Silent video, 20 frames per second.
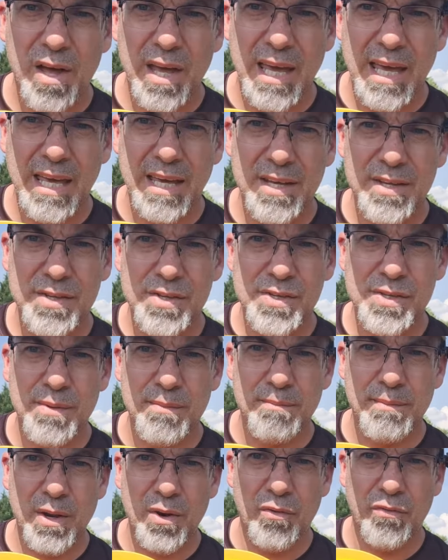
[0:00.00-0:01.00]
his
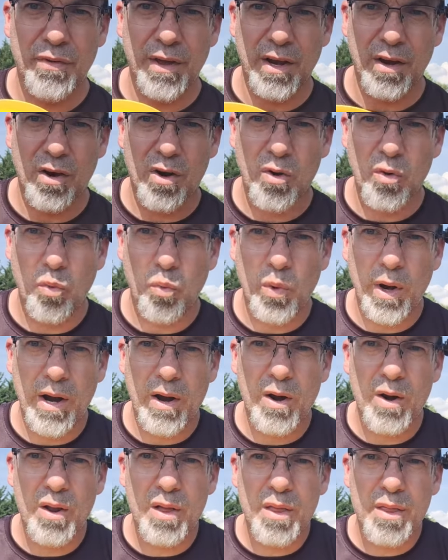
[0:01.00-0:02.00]
middle finger,
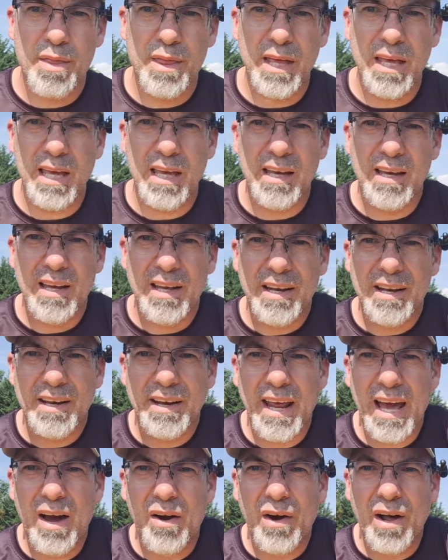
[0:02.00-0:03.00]
where
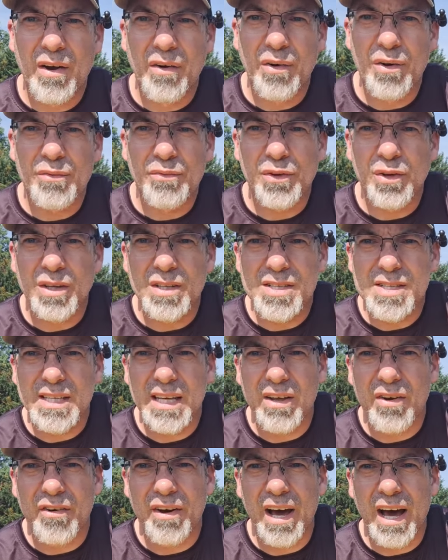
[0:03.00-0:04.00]
now I don't know if you can
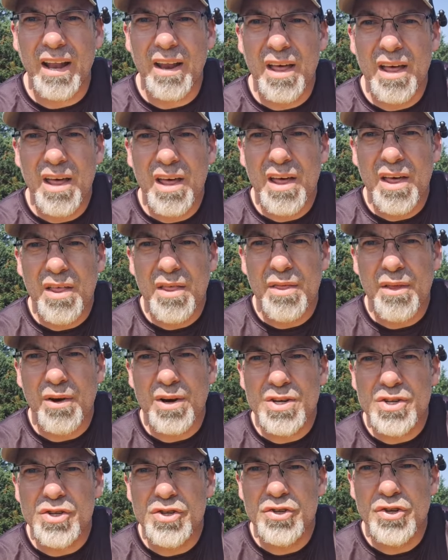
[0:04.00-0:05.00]
see it or not,
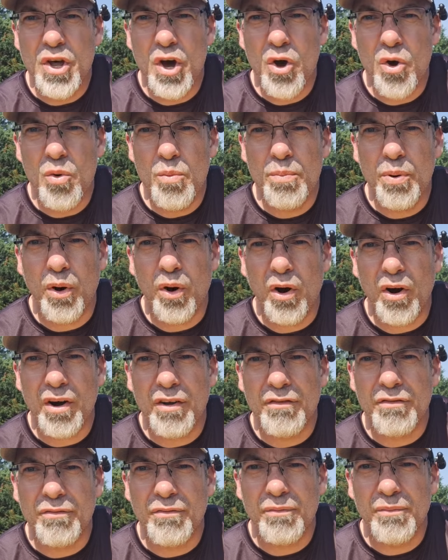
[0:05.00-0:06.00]
there's no
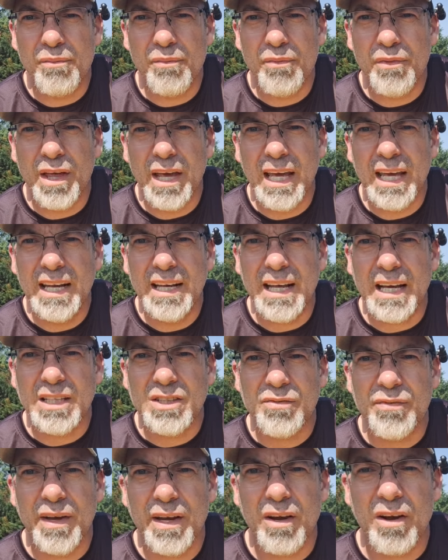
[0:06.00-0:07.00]
part of the
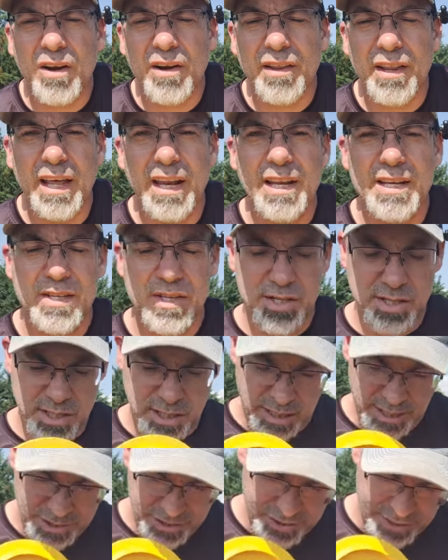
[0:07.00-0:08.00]
index finger that is
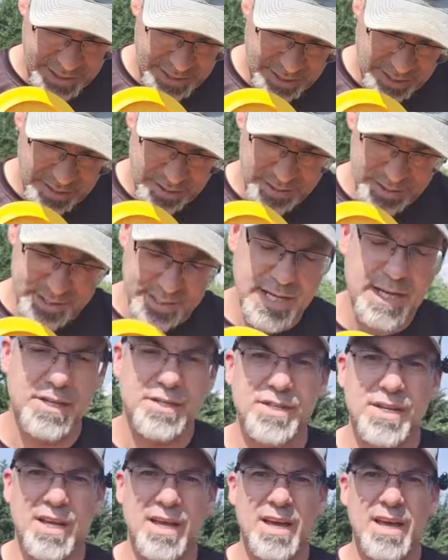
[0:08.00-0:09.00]
touching the
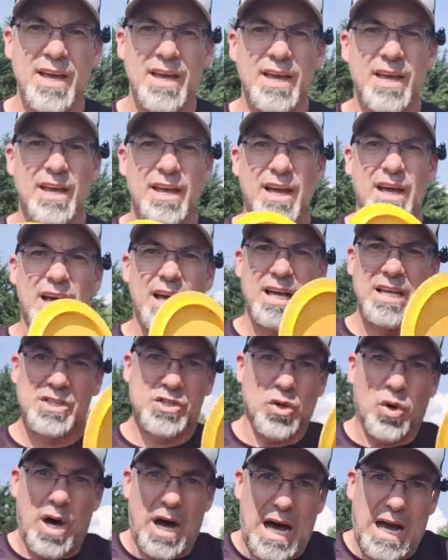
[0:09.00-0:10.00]
disc.
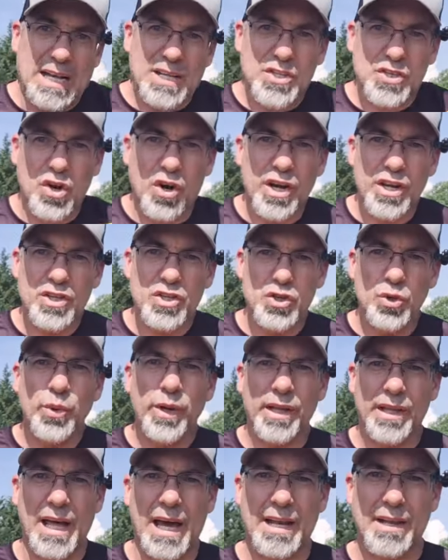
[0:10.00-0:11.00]
So I started
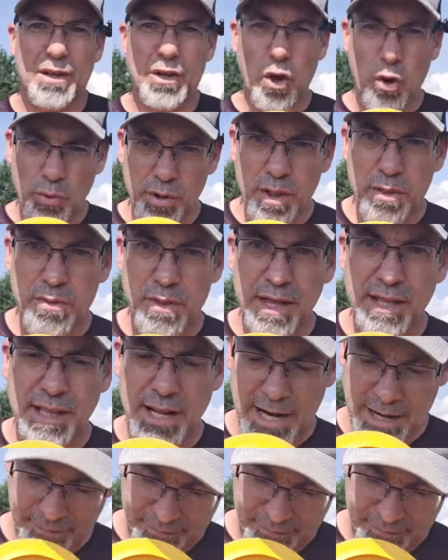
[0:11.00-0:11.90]
doing that. The only thing that